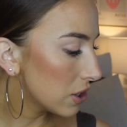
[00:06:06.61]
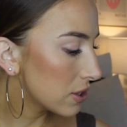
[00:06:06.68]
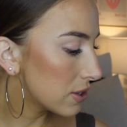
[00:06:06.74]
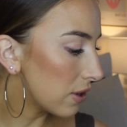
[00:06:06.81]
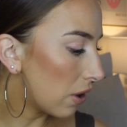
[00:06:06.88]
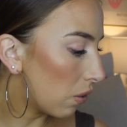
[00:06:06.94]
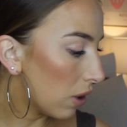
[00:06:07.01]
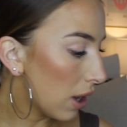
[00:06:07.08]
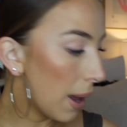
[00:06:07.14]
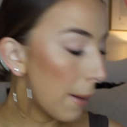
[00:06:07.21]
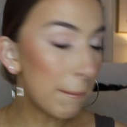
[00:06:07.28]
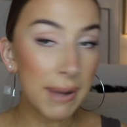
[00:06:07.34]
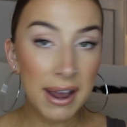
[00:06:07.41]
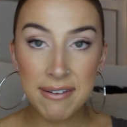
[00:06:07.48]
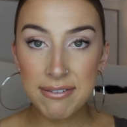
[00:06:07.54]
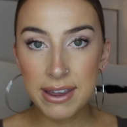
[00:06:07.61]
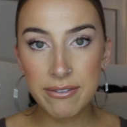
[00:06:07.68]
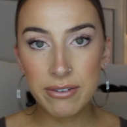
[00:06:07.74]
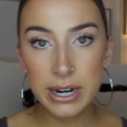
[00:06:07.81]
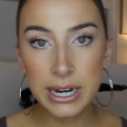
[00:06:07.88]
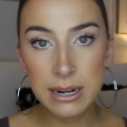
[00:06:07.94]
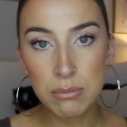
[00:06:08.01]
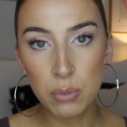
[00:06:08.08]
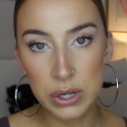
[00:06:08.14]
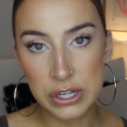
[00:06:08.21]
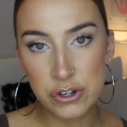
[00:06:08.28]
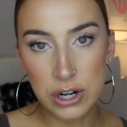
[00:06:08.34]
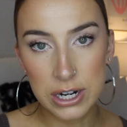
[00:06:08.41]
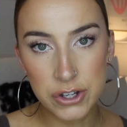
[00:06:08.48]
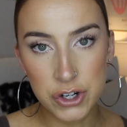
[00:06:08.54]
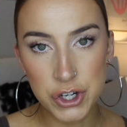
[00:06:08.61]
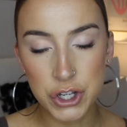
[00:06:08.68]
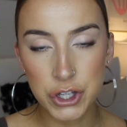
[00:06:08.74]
So my favorite moisturizer